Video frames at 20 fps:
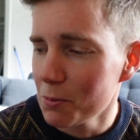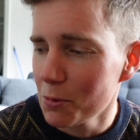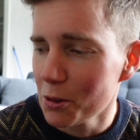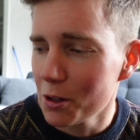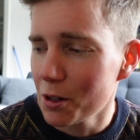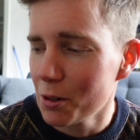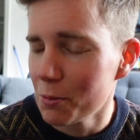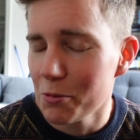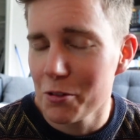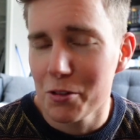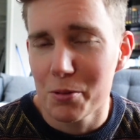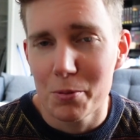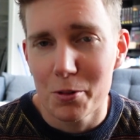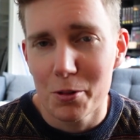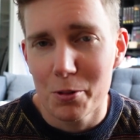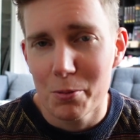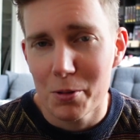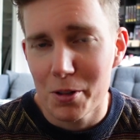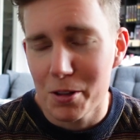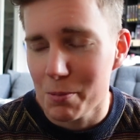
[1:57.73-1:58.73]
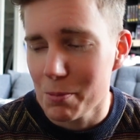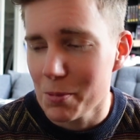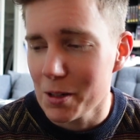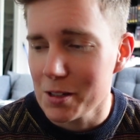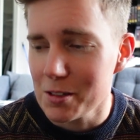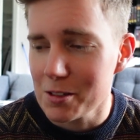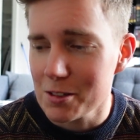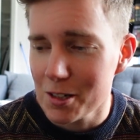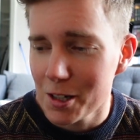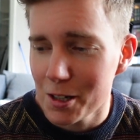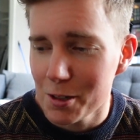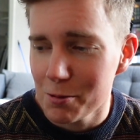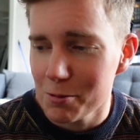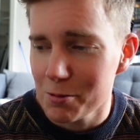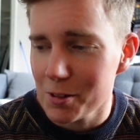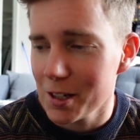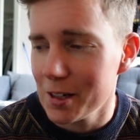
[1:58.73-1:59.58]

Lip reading: more comfortable with myself